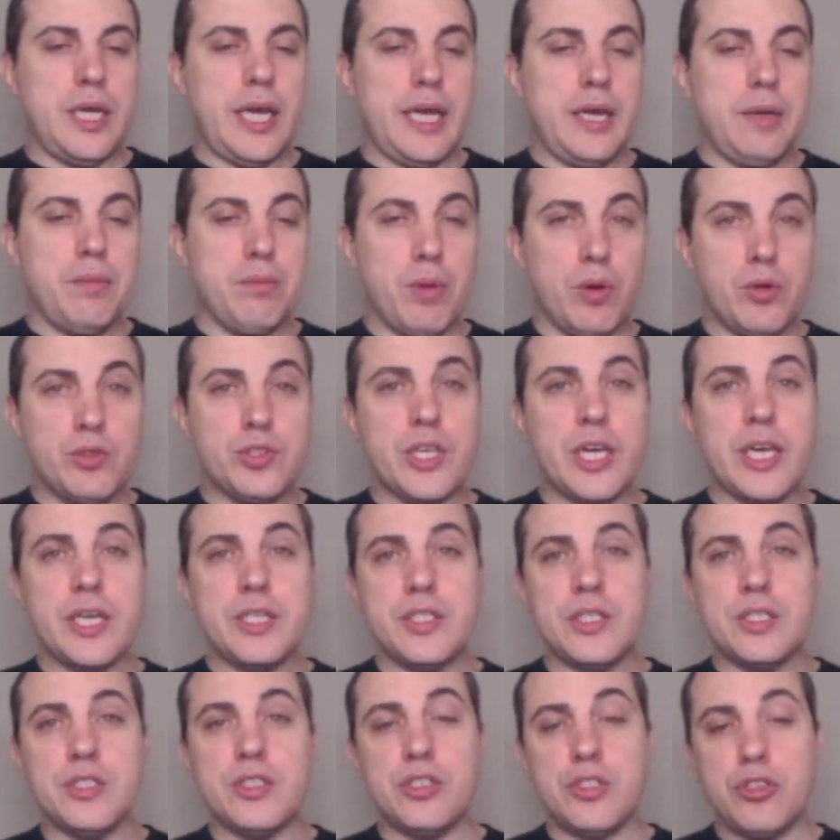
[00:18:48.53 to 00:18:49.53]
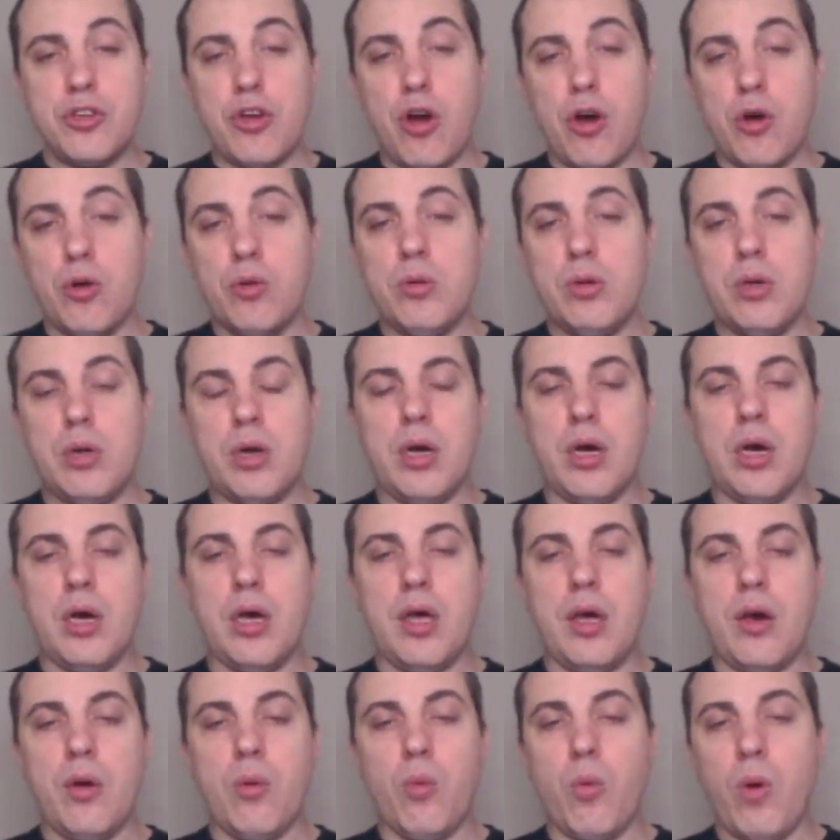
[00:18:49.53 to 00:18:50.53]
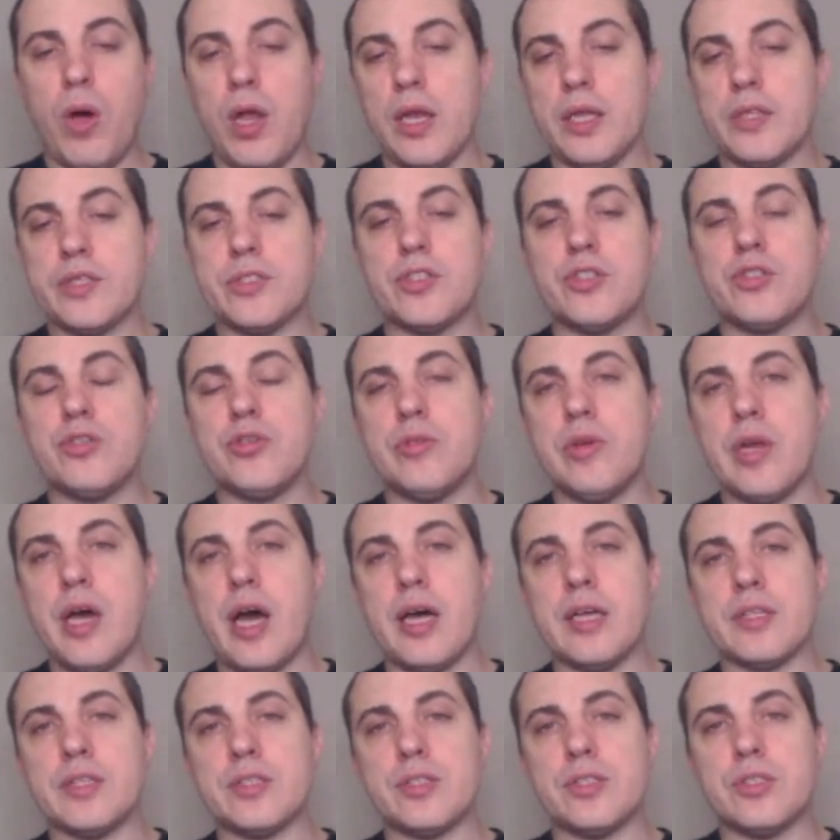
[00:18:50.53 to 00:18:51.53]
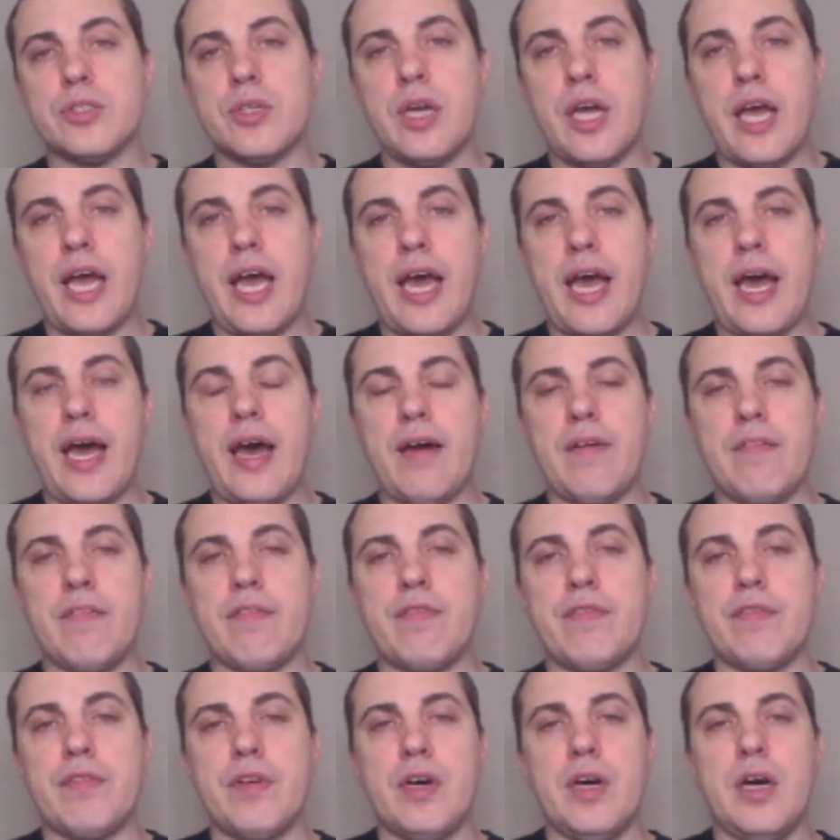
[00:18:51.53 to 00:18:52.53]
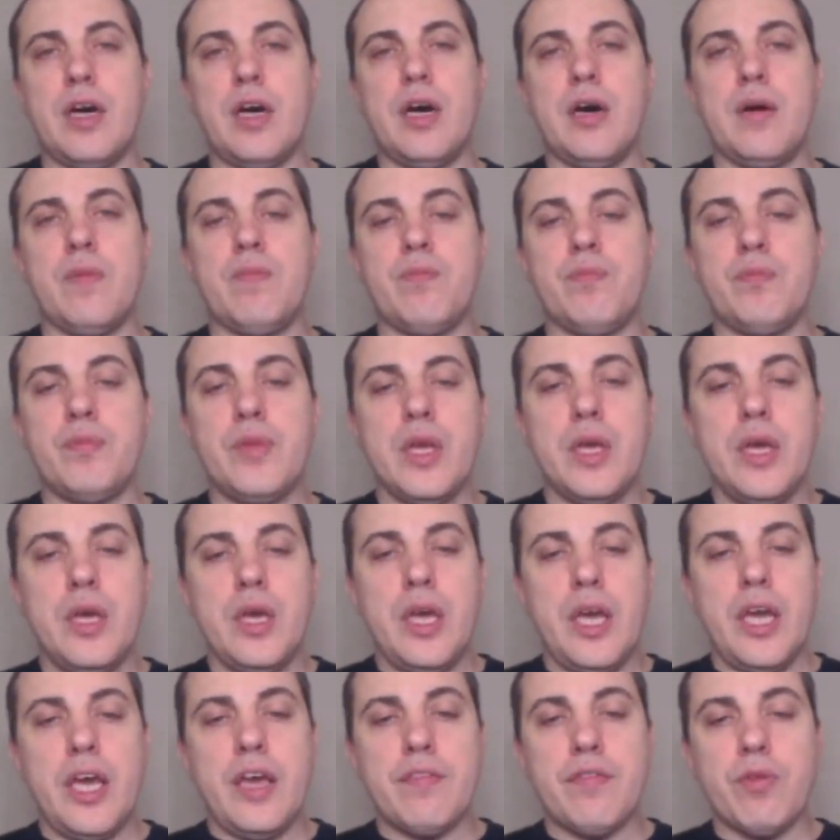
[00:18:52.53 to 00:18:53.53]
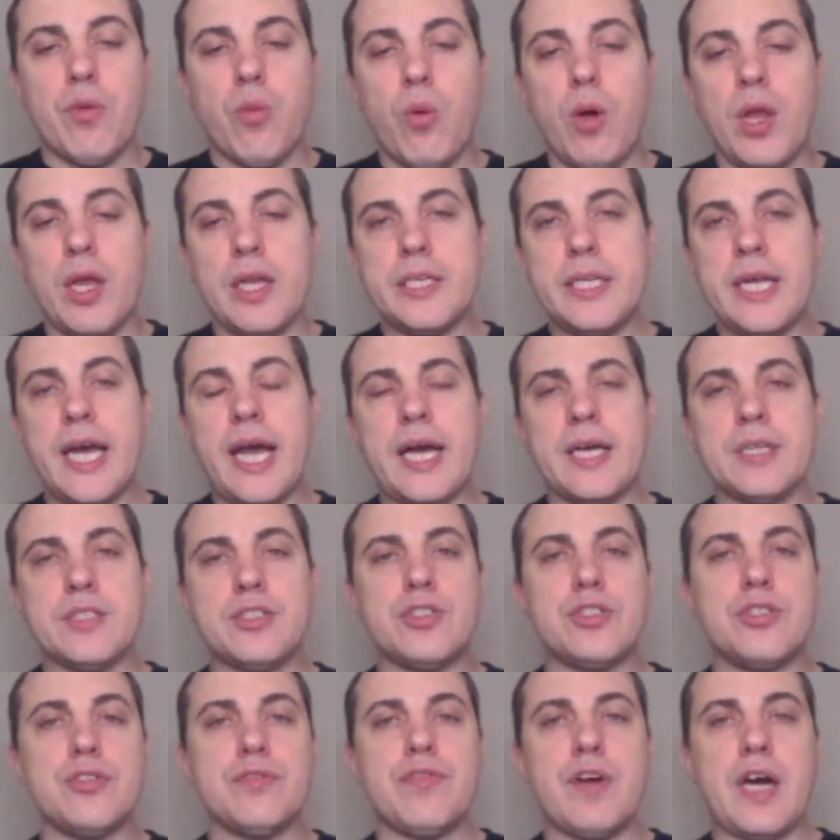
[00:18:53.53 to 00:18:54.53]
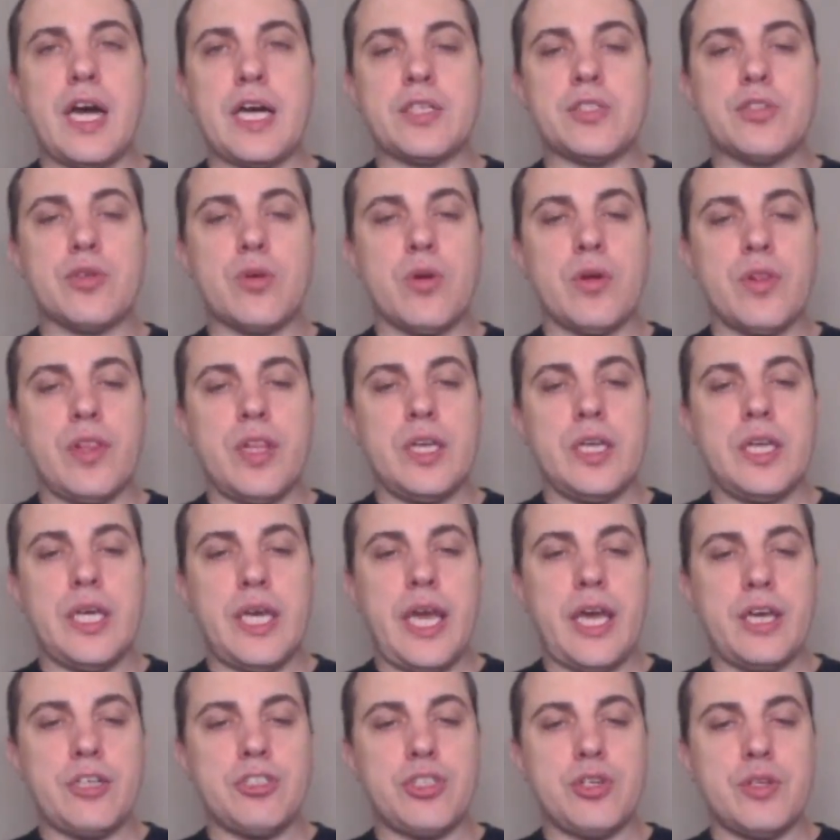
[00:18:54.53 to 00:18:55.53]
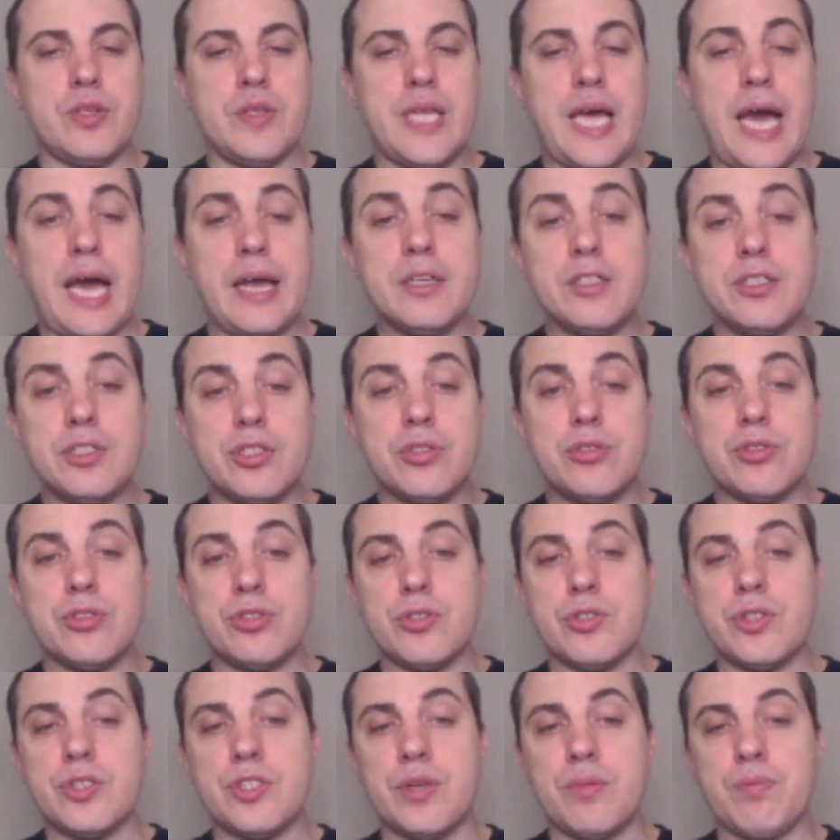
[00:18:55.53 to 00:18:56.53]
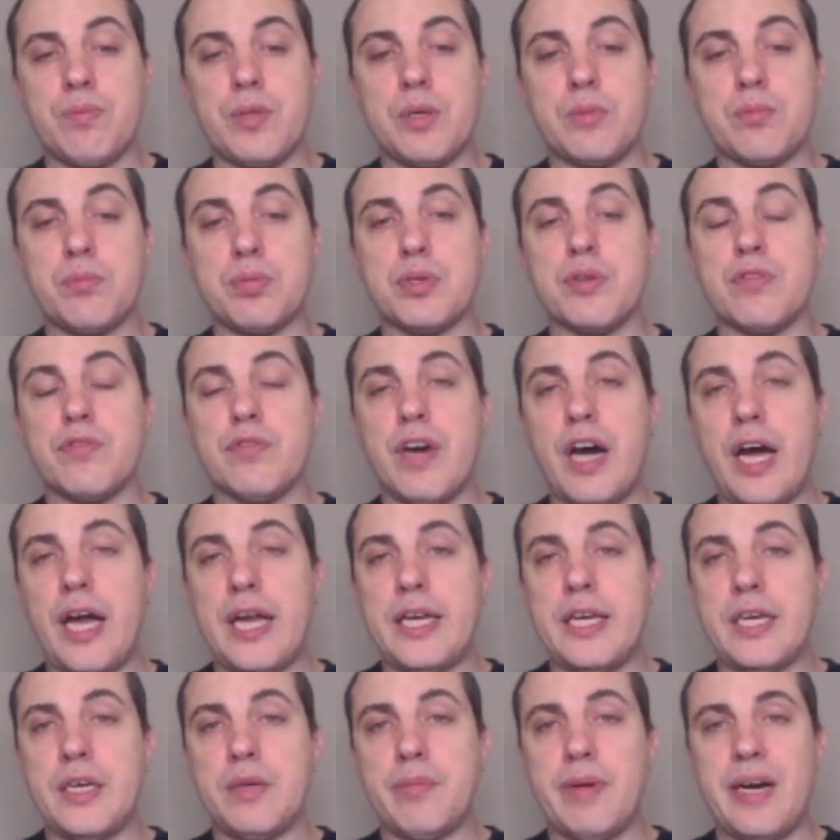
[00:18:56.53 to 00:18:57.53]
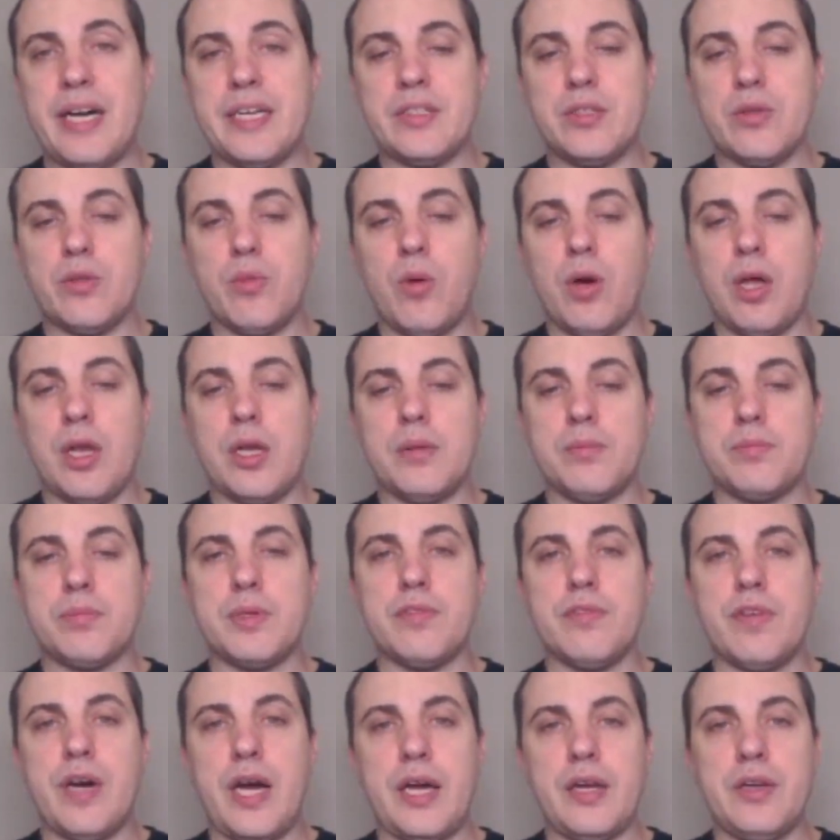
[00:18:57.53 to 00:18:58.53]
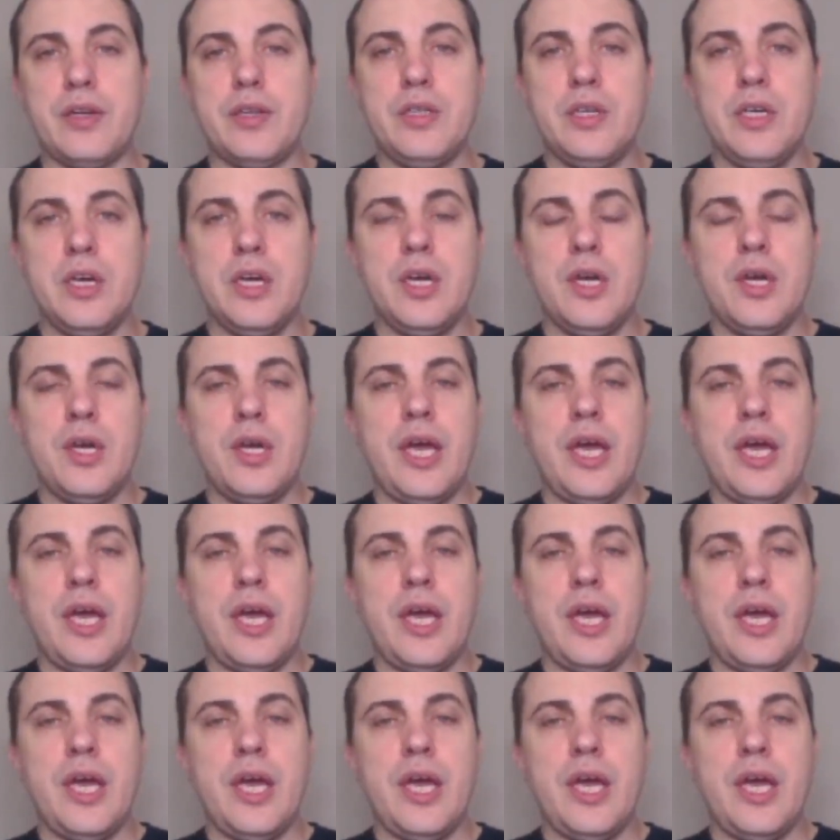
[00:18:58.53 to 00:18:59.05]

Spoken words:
In most cases, no. Wallets do not have, if a wallet has two-factor authentication, that is usually something provided by the wallet provider.